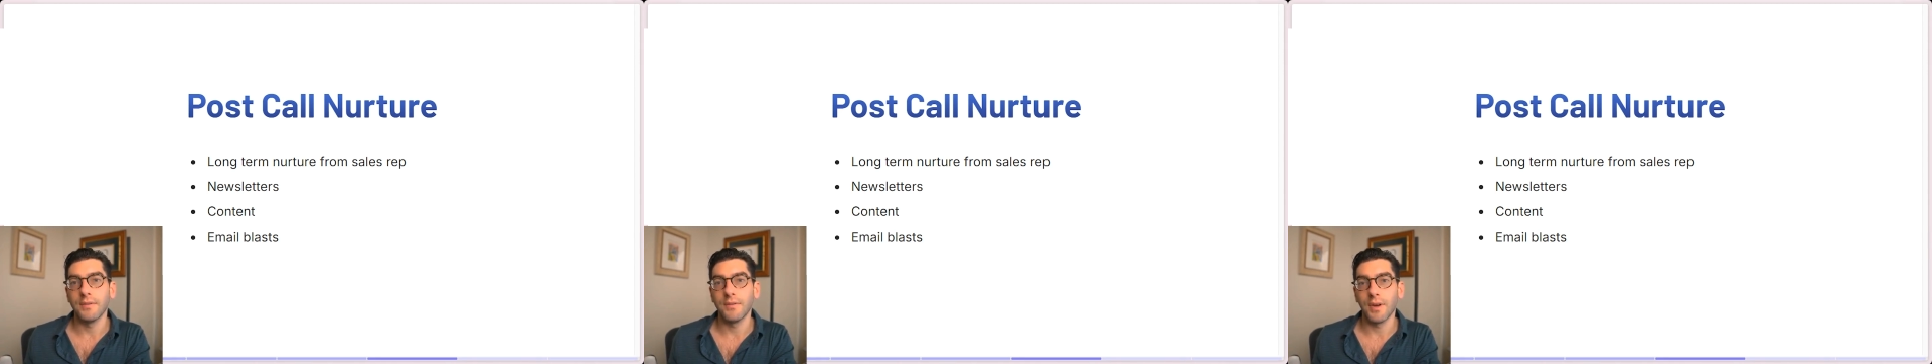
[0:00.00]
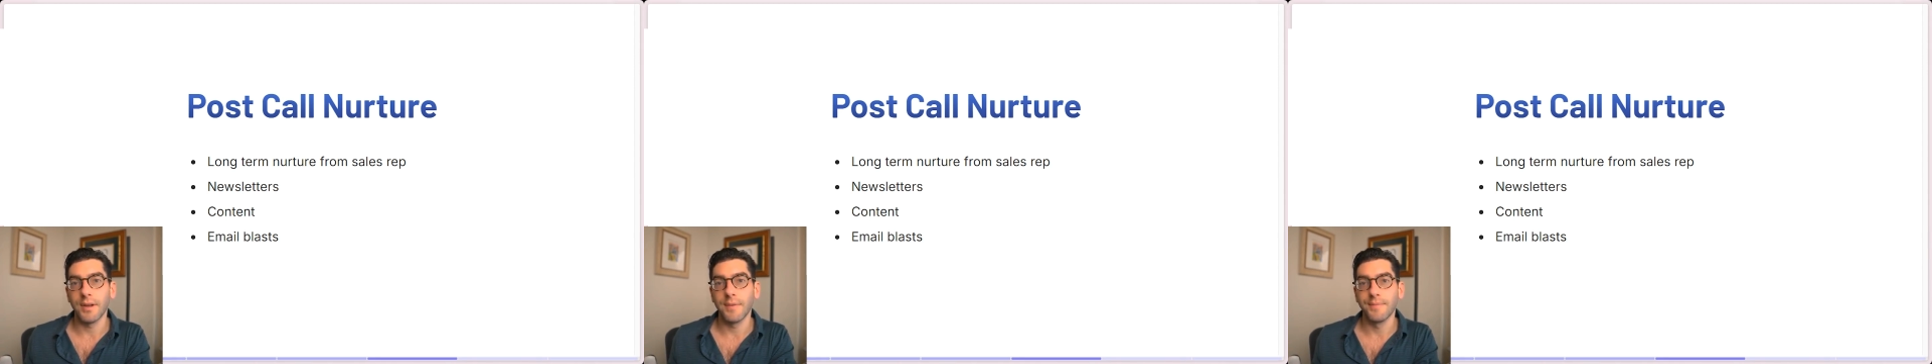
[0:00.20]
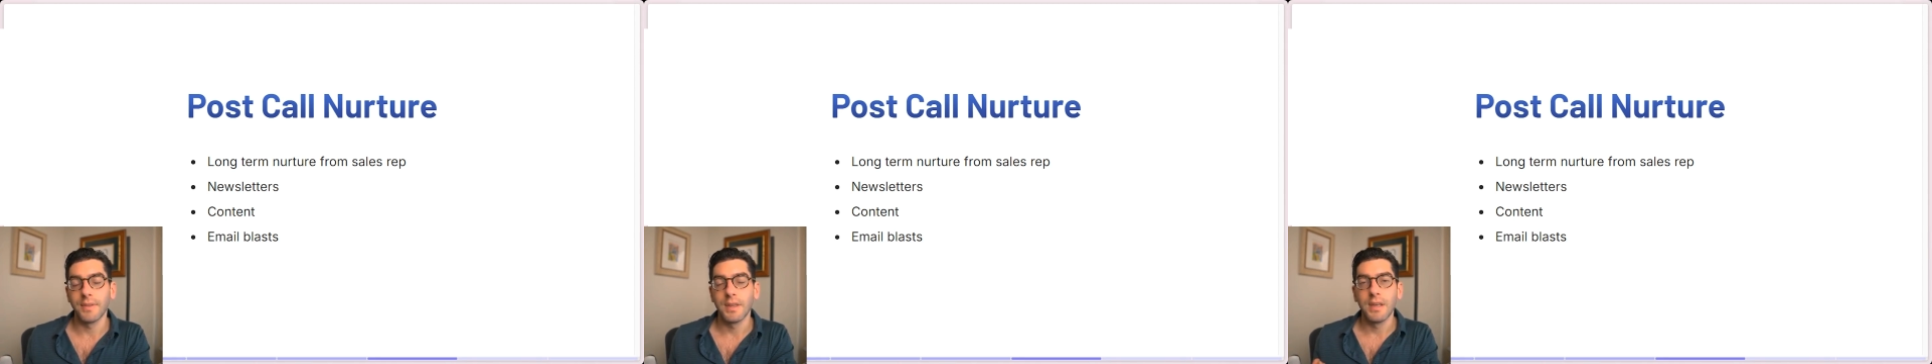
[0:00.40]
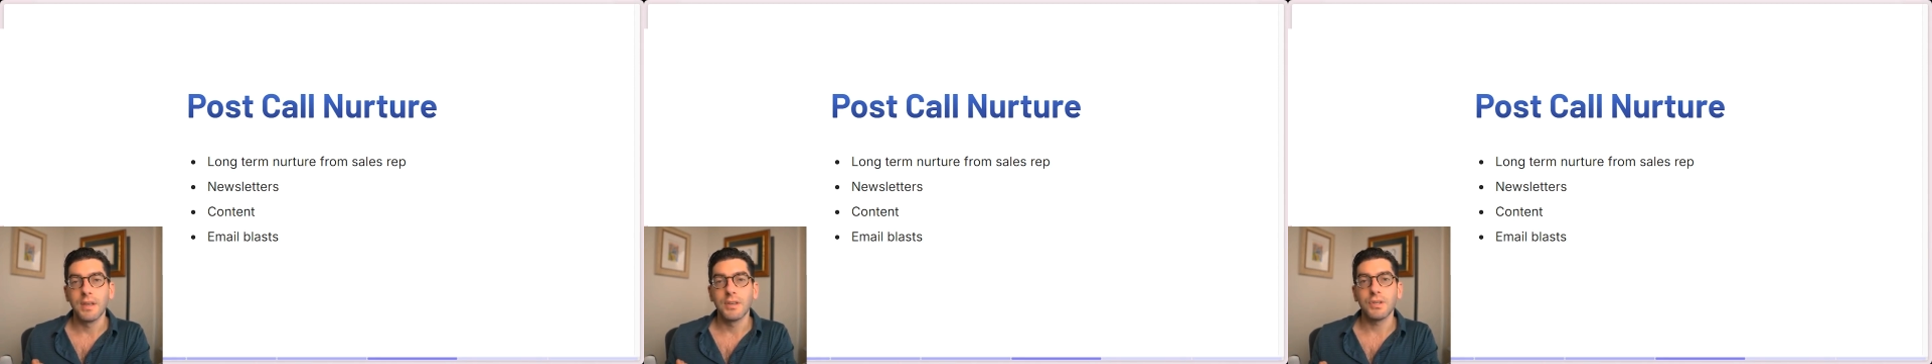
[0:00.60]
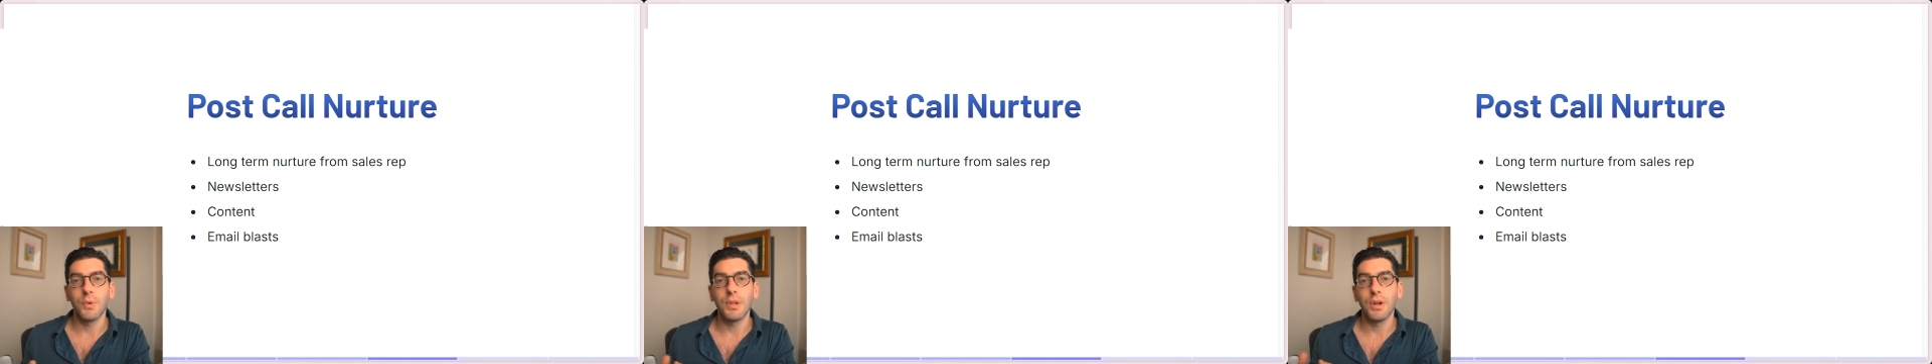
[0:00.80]
right?
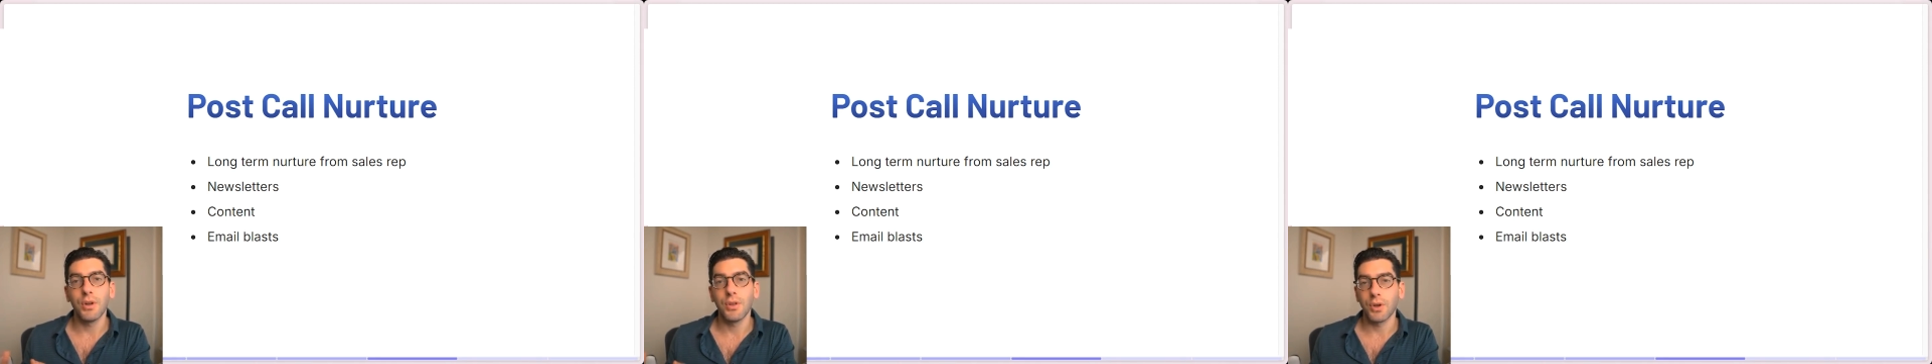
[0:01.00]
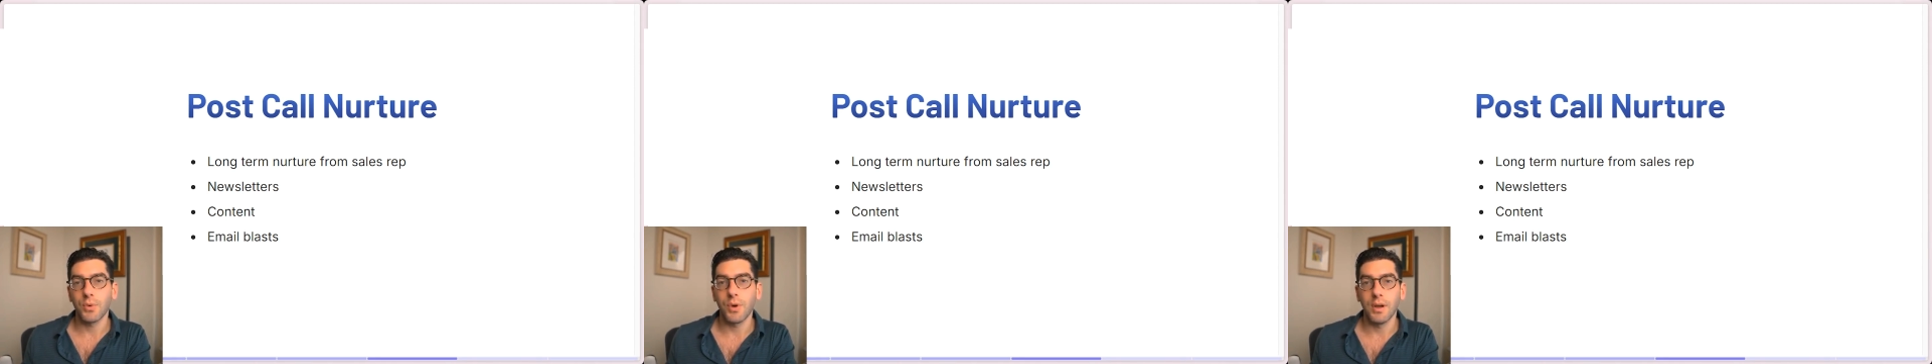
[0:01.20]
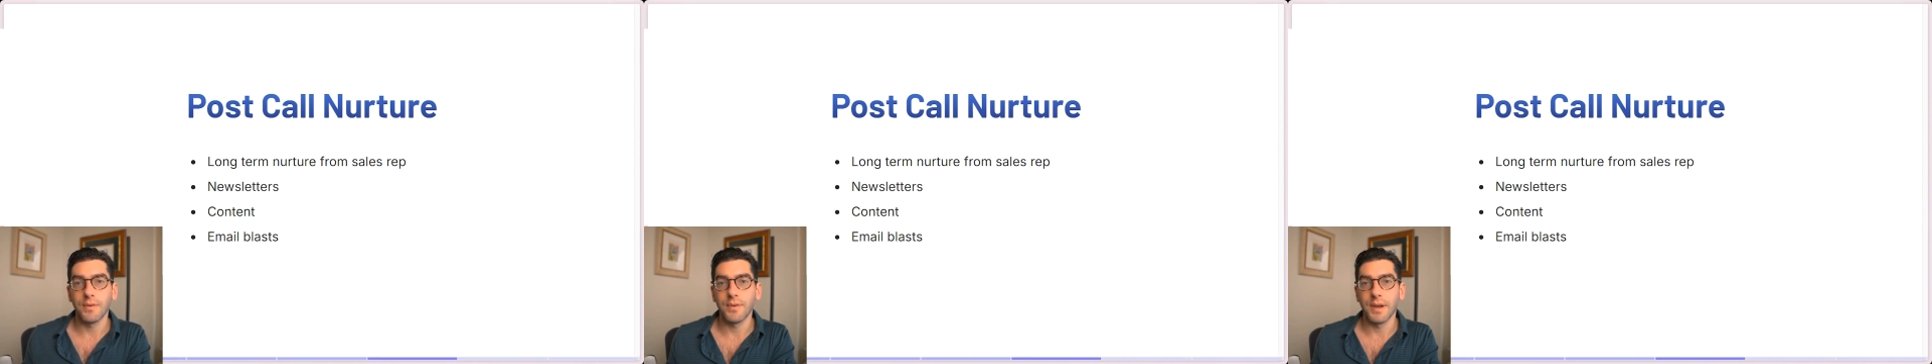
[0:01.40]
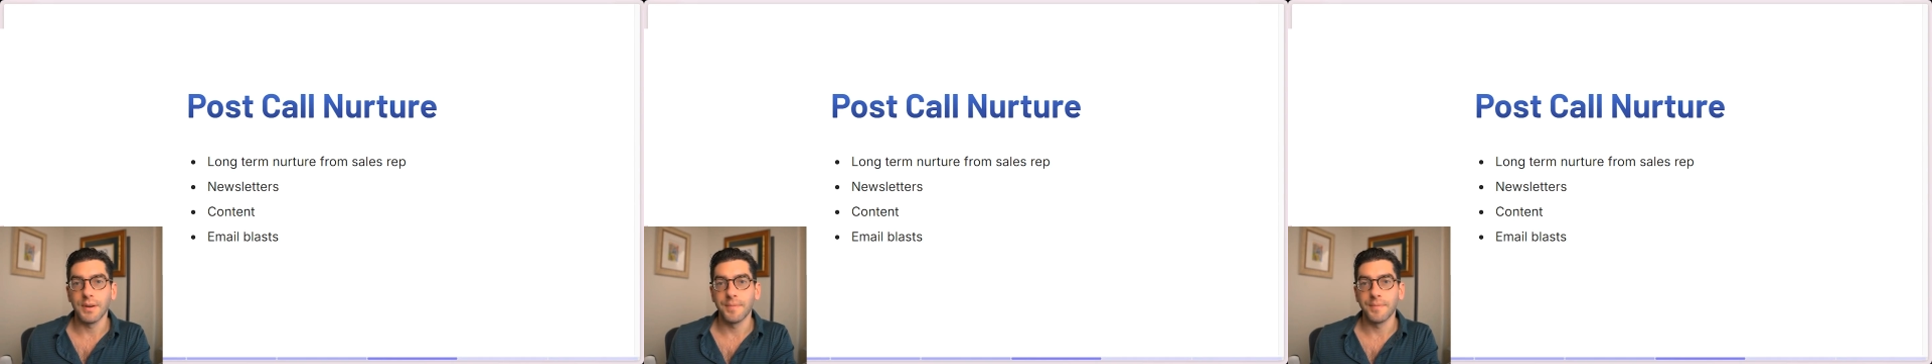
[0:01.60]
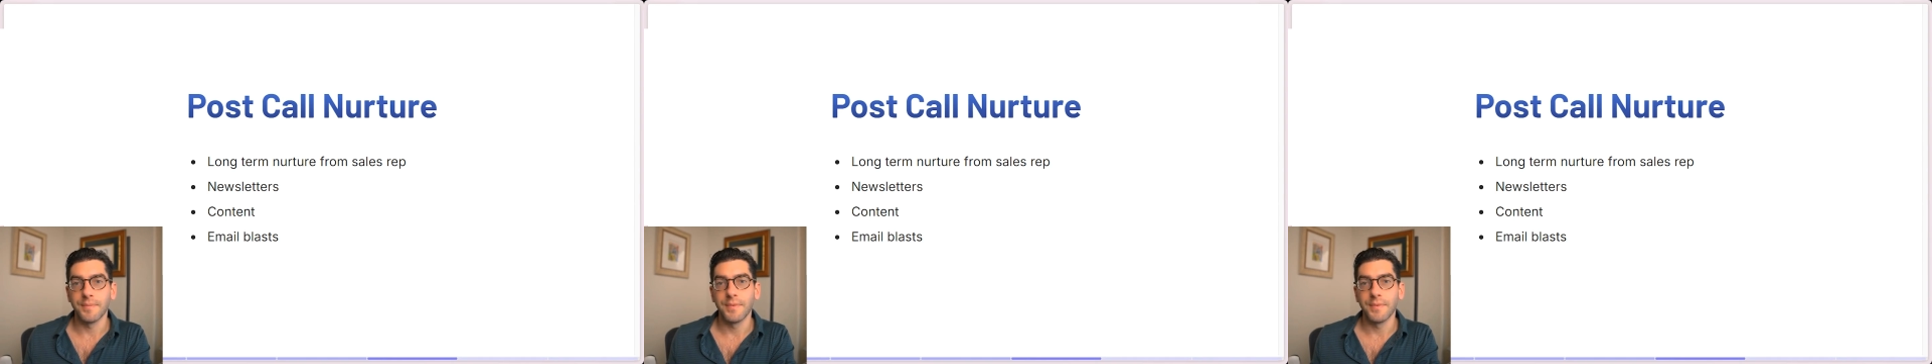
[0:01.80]
So we know they're qualified.